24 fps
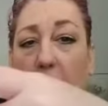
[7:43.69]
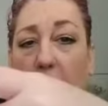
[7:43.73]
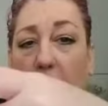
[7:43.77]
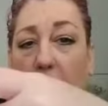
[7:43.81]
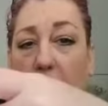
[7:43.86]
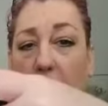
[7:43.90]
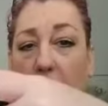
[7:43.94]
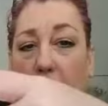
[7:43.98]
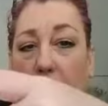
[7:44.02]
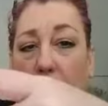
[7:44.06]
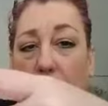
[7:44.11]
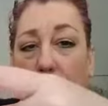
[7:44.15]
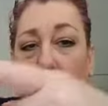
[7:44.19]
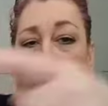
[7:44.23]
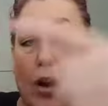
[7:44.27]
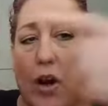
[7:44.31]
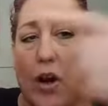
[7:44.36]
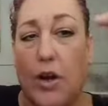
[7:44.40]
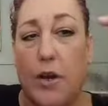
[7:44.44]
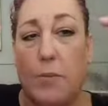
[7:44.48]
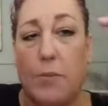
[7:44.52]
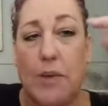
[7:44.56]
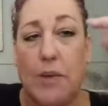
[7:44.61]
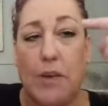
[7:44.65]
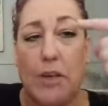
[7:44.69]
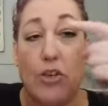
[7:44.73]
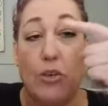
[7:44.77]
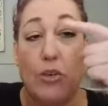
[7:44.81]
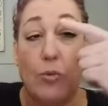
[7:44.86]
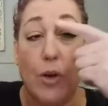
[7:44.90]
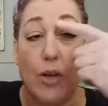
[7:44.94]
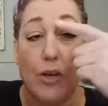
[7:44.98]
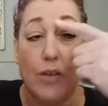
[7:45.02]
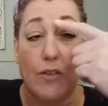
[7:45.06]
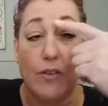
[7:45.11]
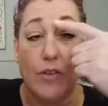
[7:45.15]
This is the dark, because you
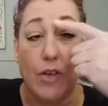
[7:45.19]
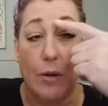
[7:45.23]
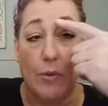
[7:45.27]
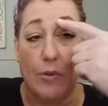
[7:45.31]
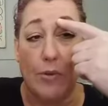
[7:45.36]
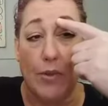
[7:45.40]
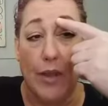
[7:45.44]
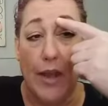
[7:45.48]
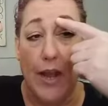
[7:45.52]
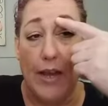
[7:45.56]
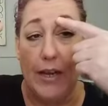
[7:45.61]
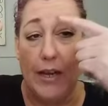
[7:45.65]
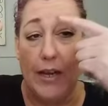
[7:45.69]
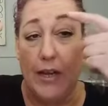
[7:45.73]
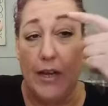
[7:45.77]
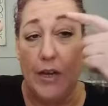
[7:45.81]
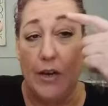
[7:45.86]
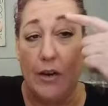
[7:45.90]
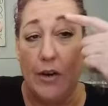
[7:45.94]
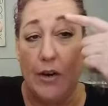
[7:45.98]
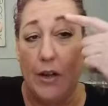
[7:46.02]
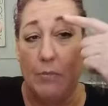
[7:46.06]
want to start with light here